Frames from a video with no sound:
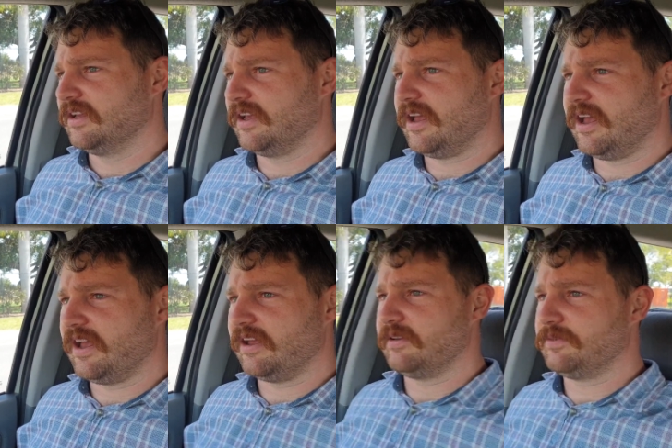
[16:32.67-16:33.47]

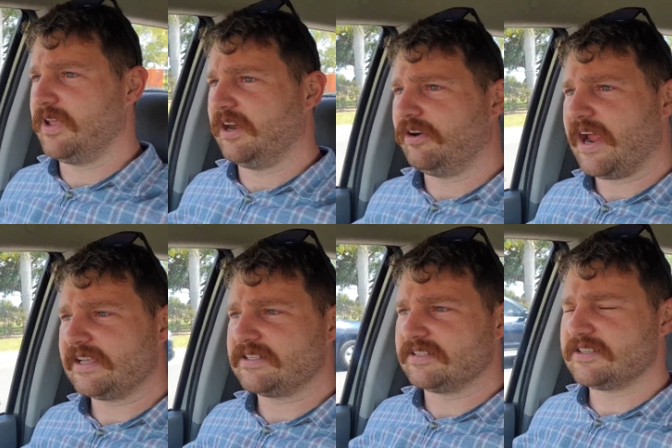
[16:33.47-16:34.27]
Uh, if we get
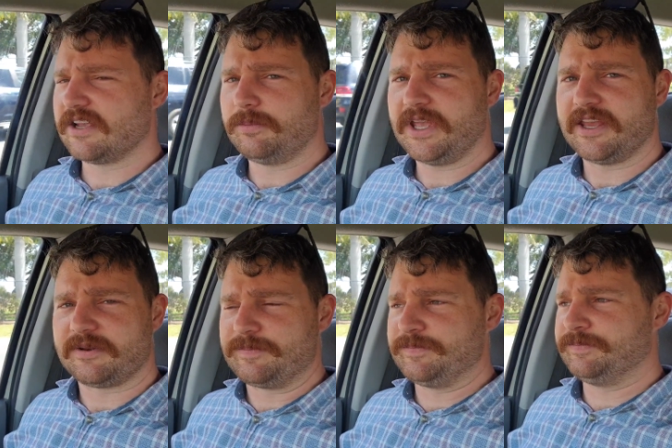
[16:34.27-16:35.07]
harassed, it's so be it.
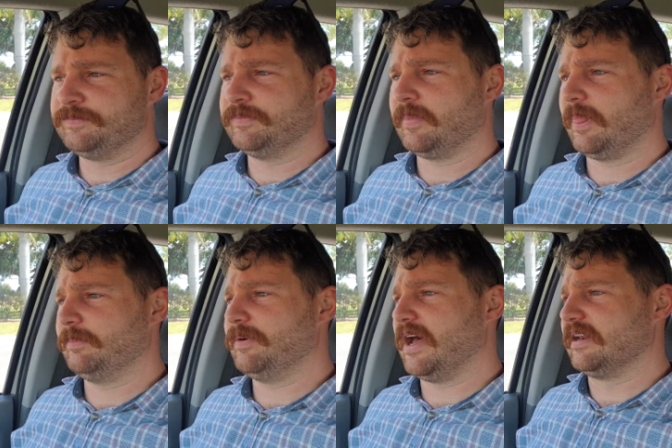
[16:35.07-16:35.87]

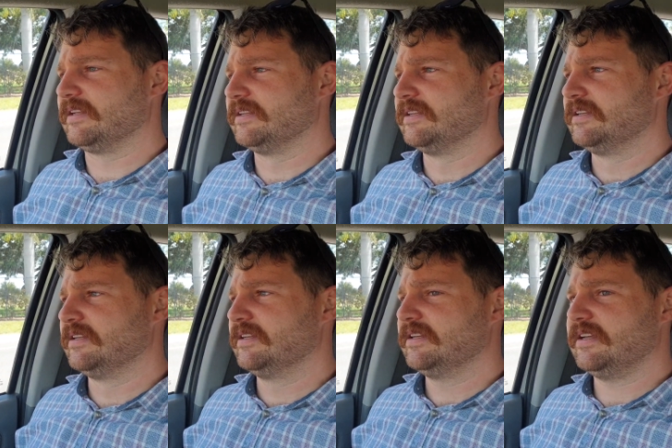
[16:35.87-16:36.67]
But
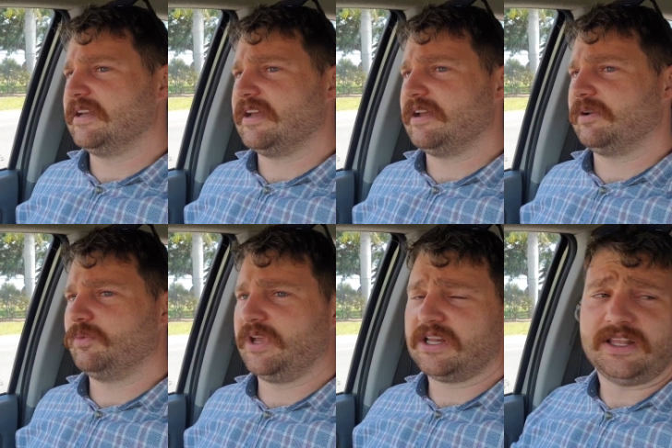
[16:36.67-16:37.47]
uh,
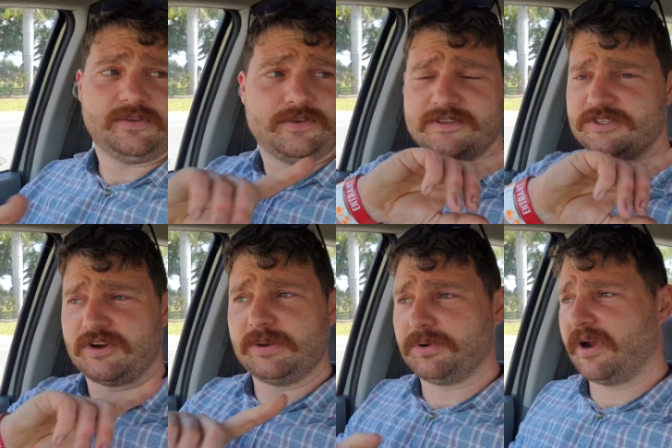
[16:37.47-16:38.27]
we're cleared for the
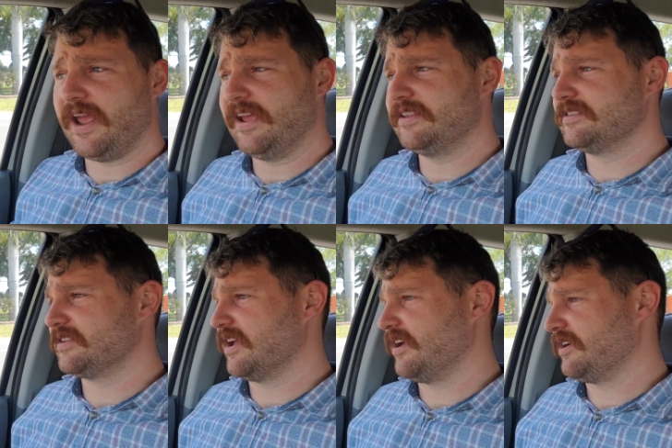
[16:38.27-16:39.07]
street parade,
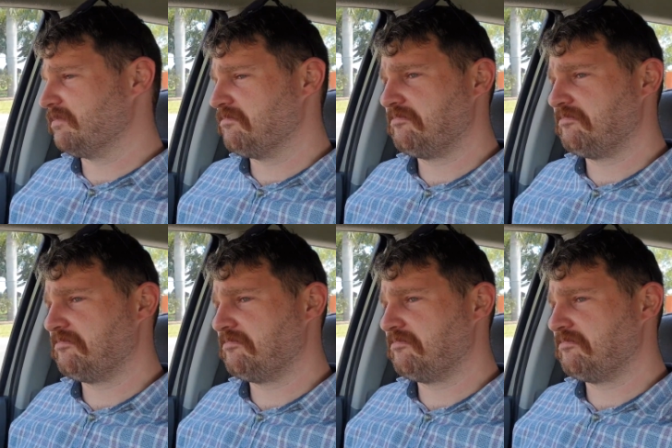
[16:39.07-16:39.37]
so